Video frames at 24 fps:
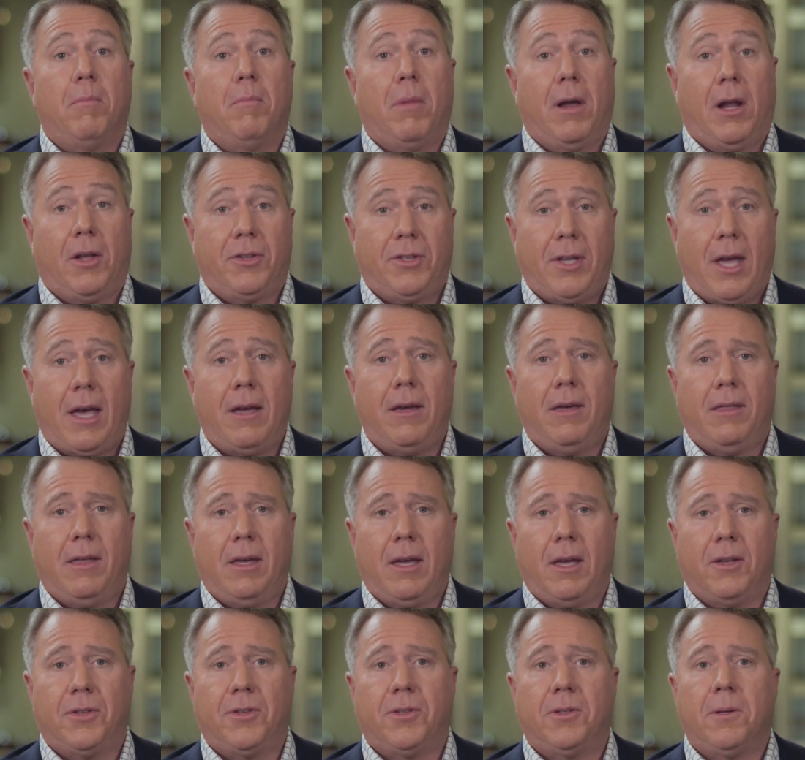But I'll tell you
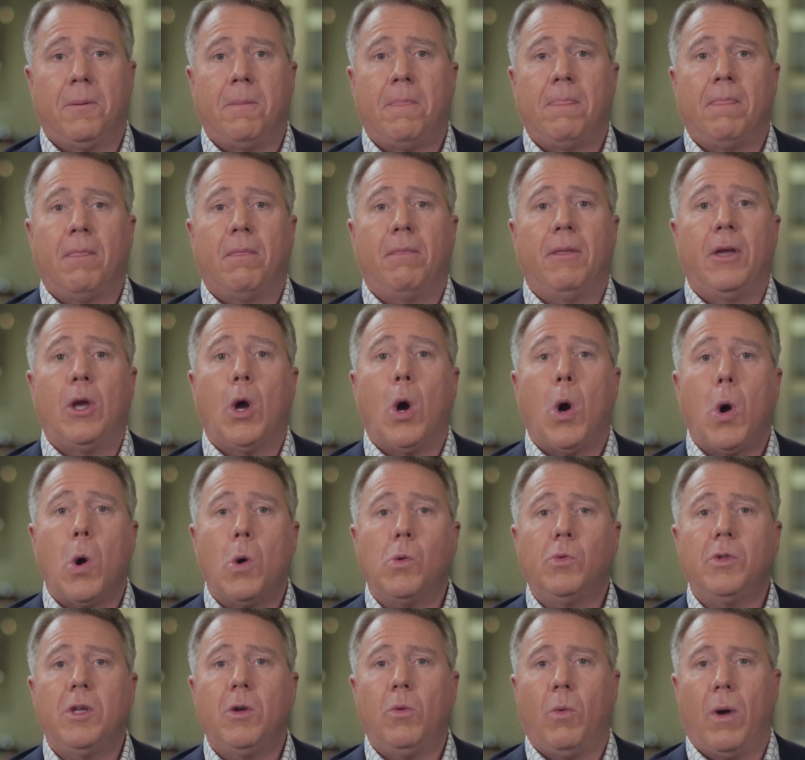this, the
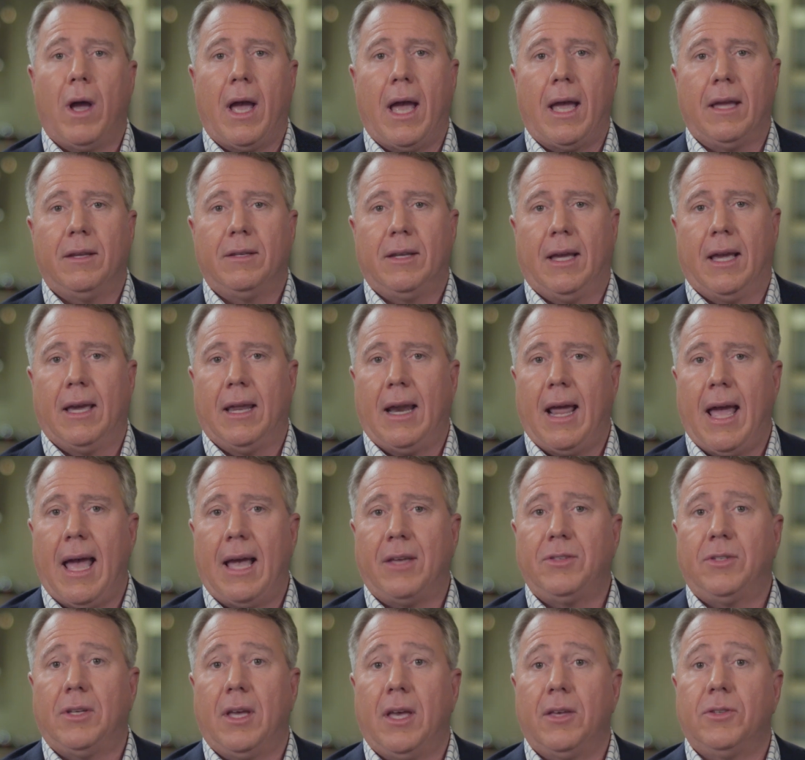only way to get
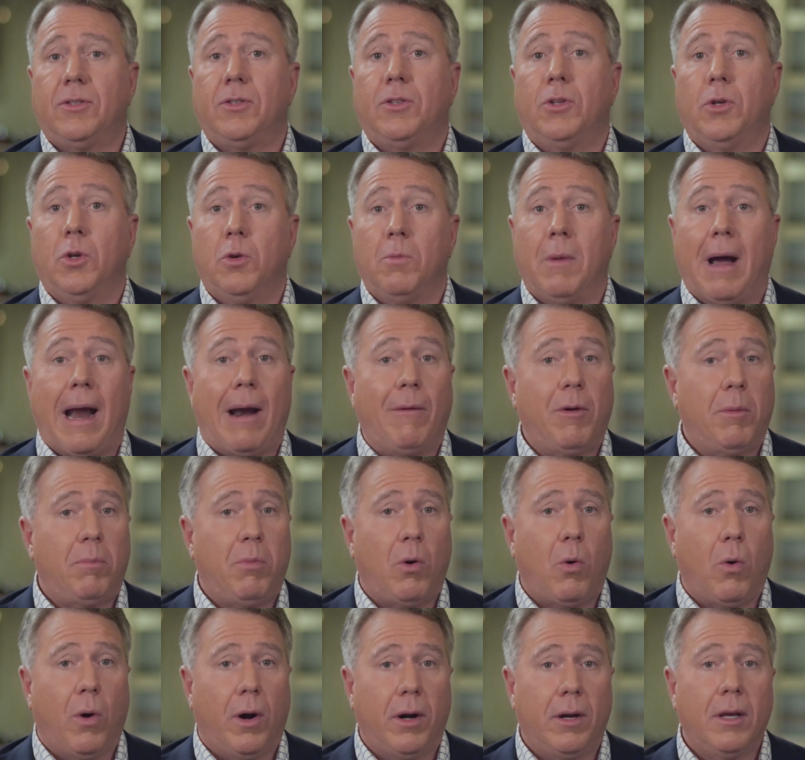access to my
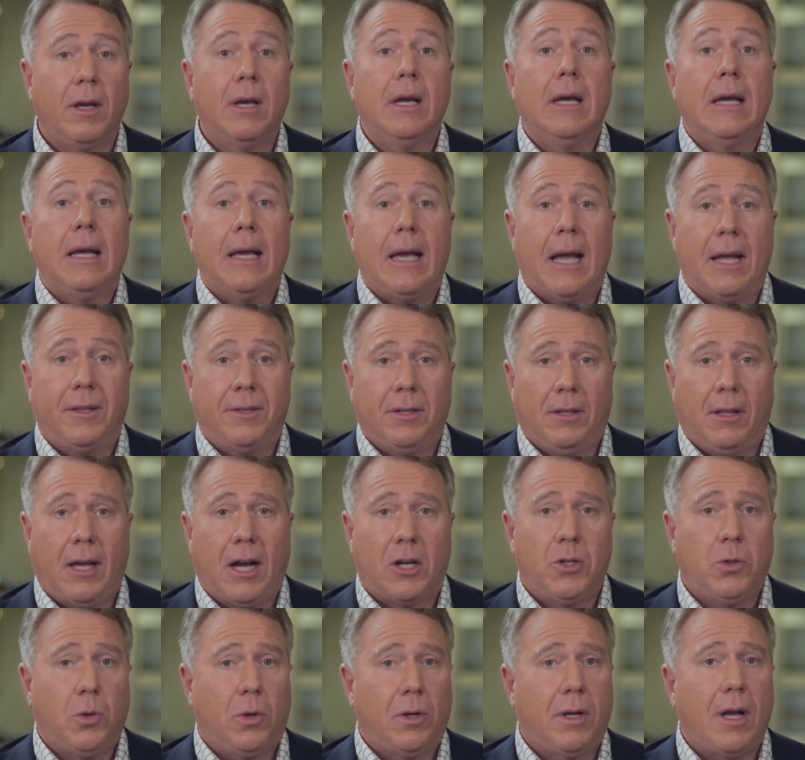report,
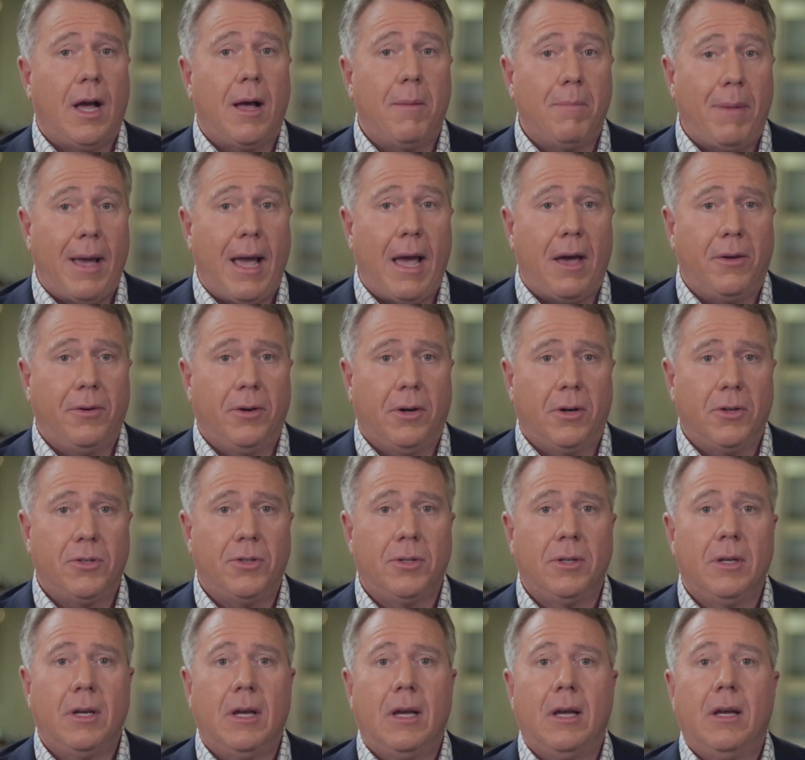Intellectual Compounders,
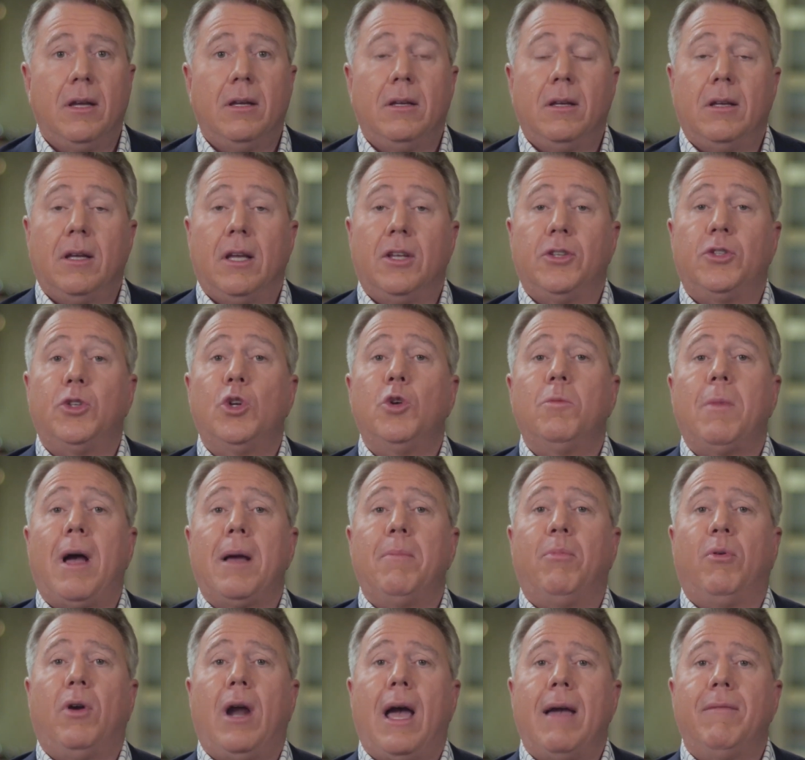is through my
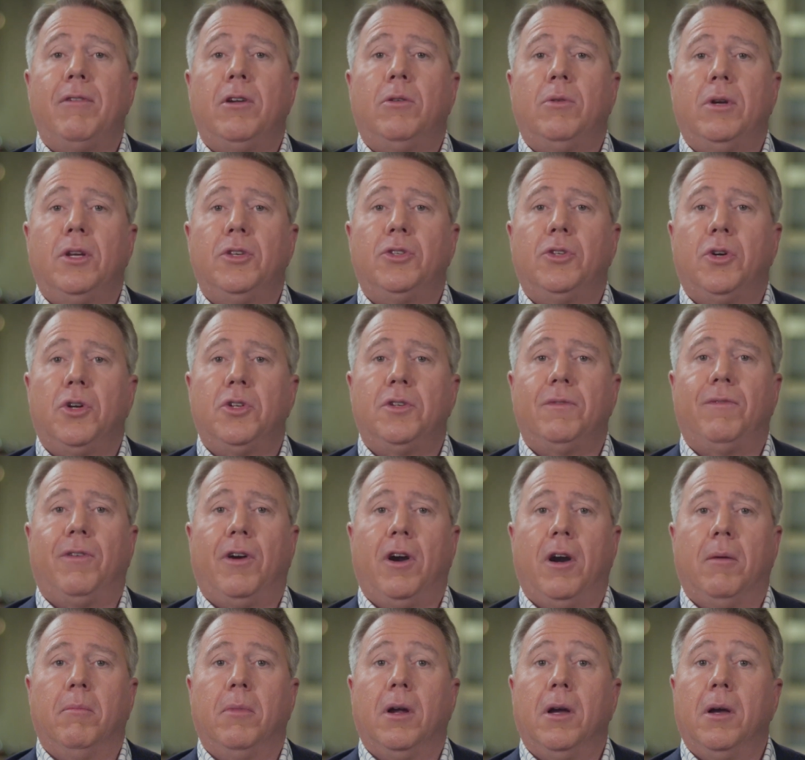private research
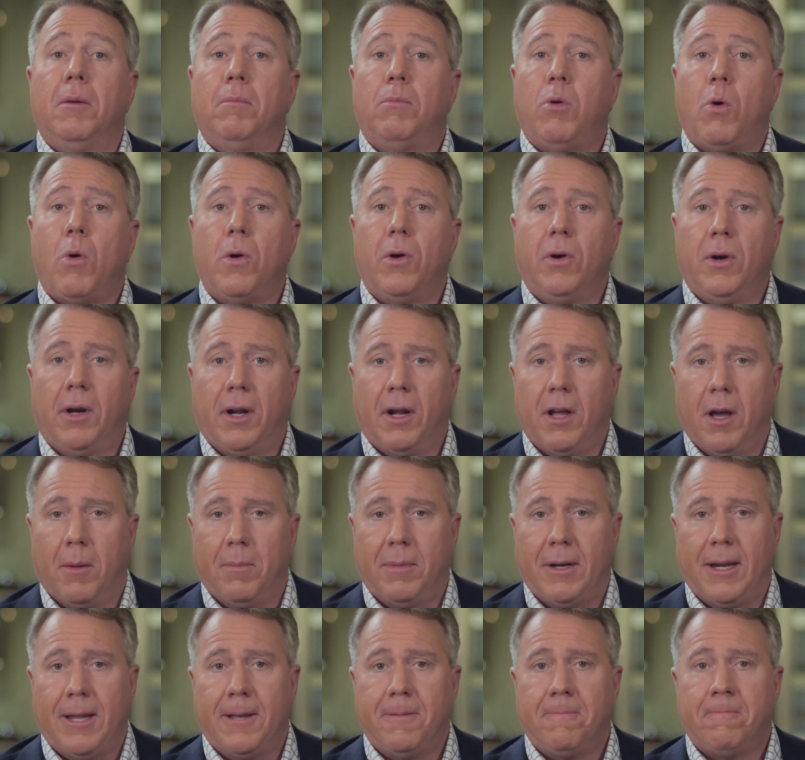firm, Porter & Company.